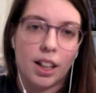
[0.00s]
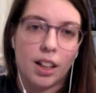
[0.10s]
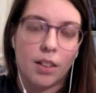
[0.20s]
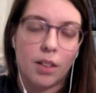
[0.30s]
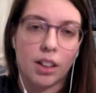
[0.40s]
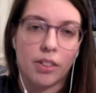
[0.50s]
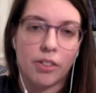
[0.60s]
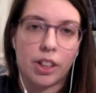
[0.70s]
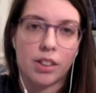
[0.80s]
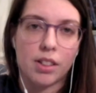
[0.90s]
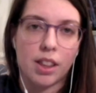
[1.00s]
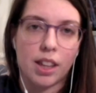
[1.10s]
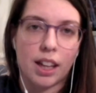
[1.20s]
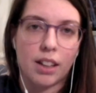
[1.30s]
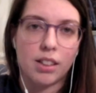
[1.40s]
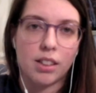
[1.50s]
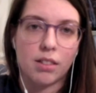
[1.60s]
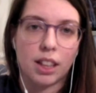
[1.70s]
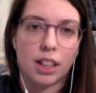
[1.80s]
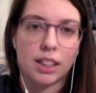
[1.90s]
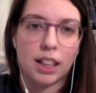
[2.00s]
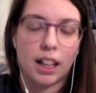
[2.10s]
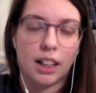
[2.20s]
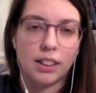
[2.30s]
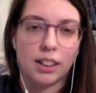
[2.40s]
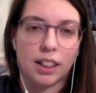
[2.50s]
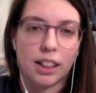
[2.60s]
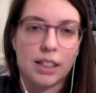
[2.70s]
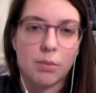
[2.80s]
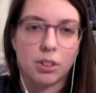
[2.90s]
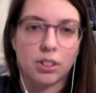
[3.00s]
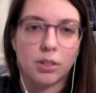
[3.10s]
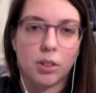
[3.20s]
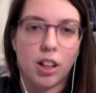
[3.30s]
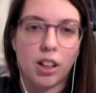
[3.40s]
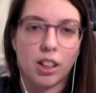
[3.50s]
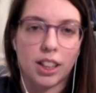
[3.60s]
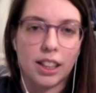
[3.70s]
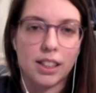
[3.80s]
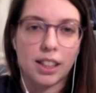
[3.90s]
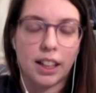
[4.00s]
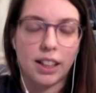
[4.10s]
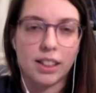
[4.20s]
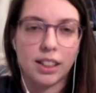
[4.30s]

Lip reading: Well, if there's nothing else you'd like to add, then I guess we'll call it a night tonight.